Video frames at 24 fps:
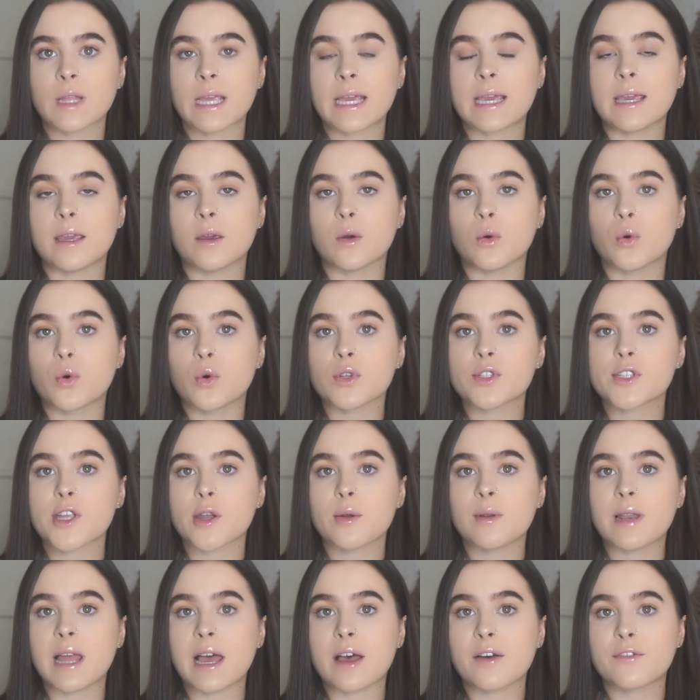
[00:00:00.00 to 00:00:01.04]
He
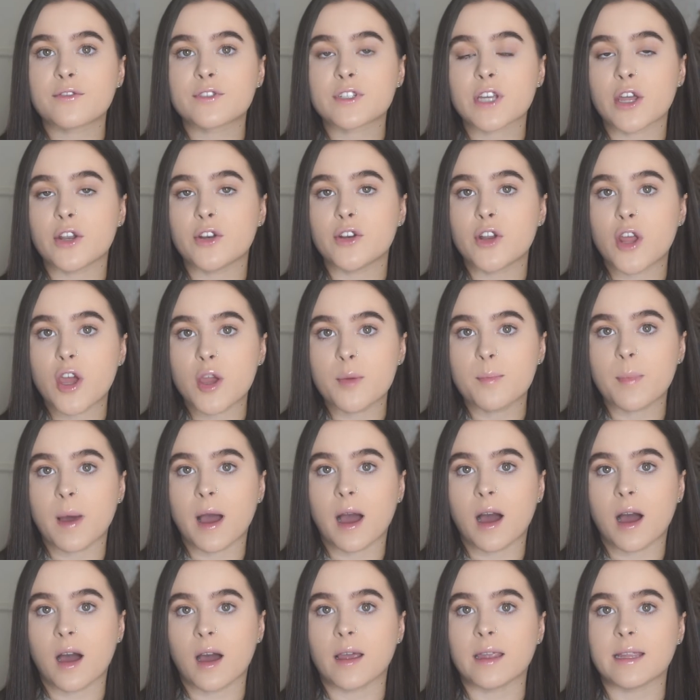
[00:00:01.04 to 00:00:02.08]
also left a note
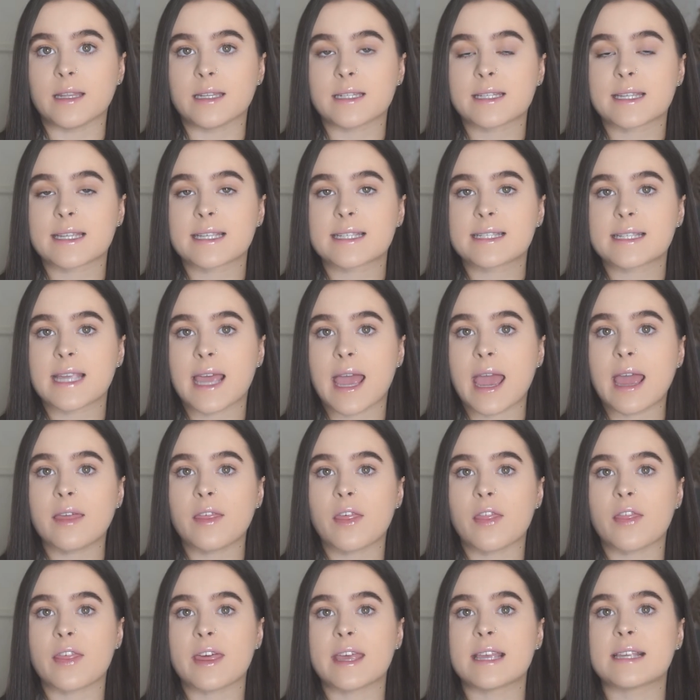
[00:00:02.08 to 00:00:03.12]
behind saying
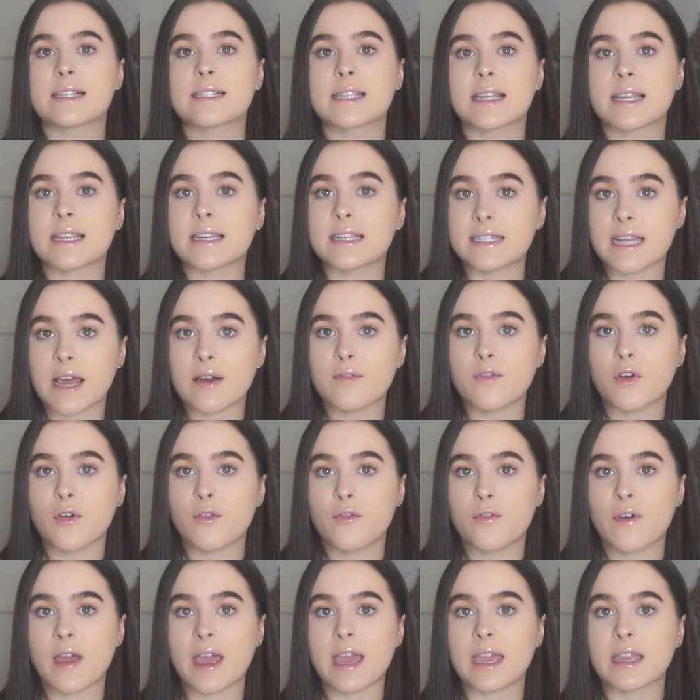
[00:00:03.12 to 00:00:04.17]
that this devil
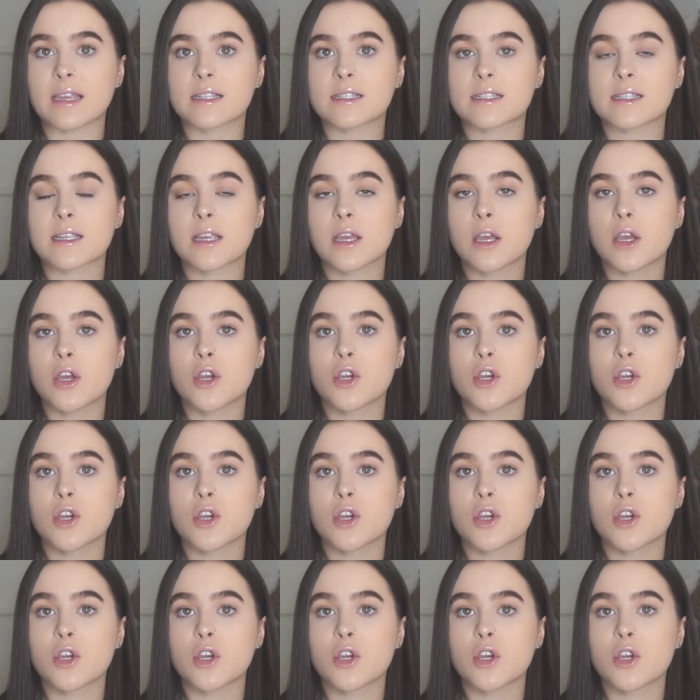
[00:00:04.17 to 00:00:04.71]
face